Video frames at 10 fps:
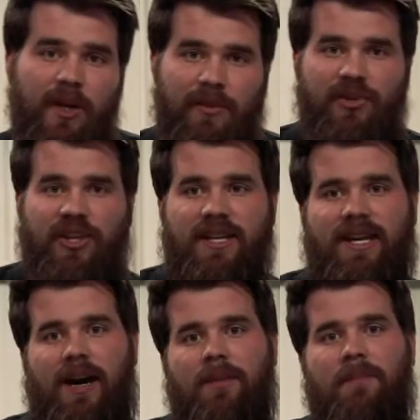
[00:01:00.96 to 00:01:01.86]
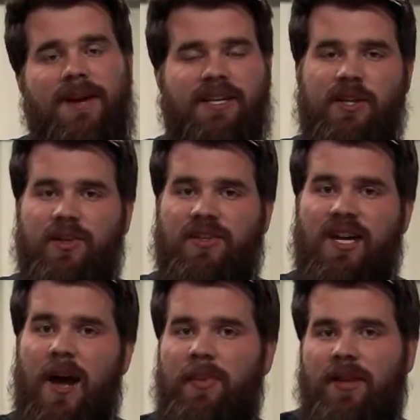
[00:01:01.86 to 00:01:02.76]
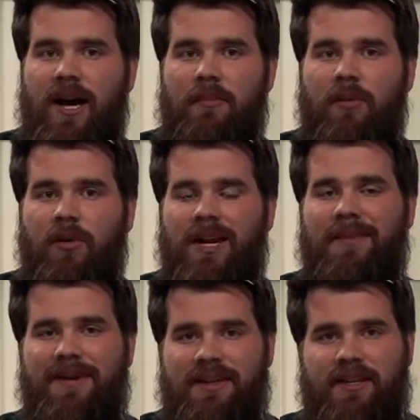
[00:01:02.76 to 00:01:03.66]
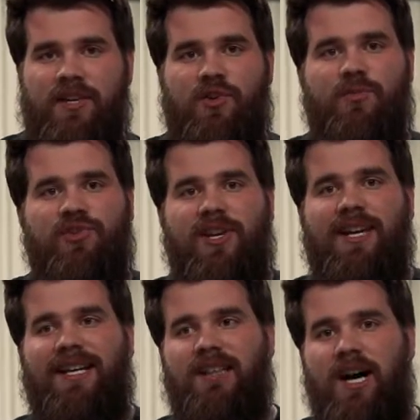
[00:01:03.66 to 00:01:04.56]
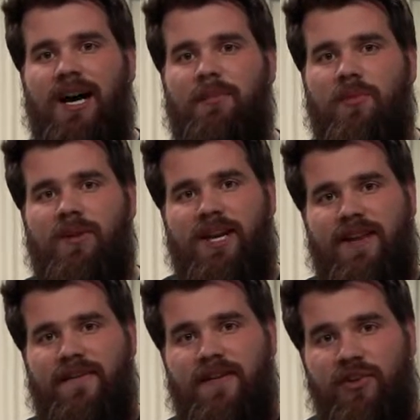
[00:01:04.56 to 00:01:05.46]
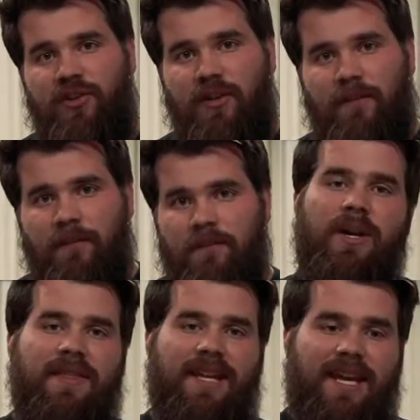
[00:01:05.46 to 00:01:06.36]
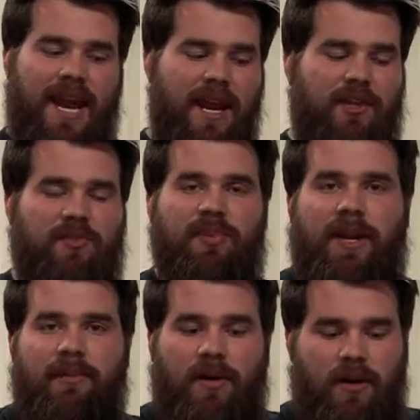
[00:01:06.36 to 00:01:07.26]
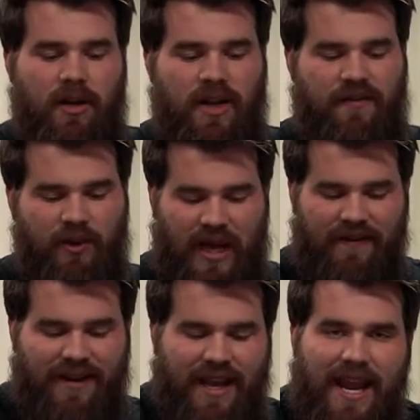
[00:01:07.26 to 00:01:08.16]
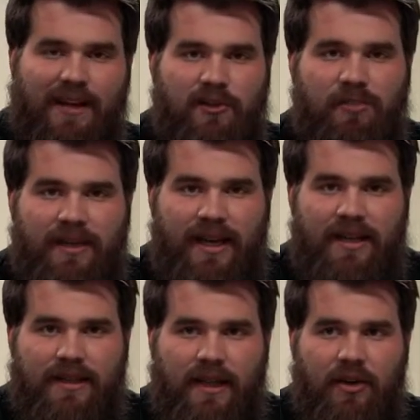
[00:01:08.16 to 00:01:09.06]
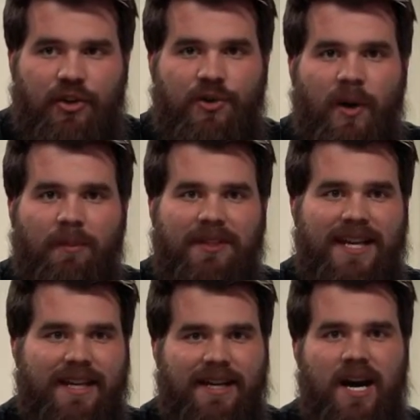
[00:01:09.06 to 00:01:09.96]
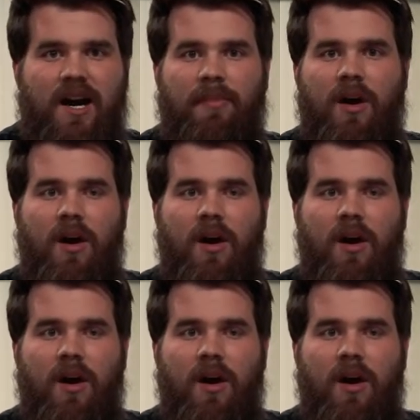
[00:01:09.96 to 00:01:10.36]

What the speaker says: your machine down, making you stop a lot more and making your machine a lot more inefficient. With an 8-inch blade bar, if you have an 8-inch blade in there, you are taking up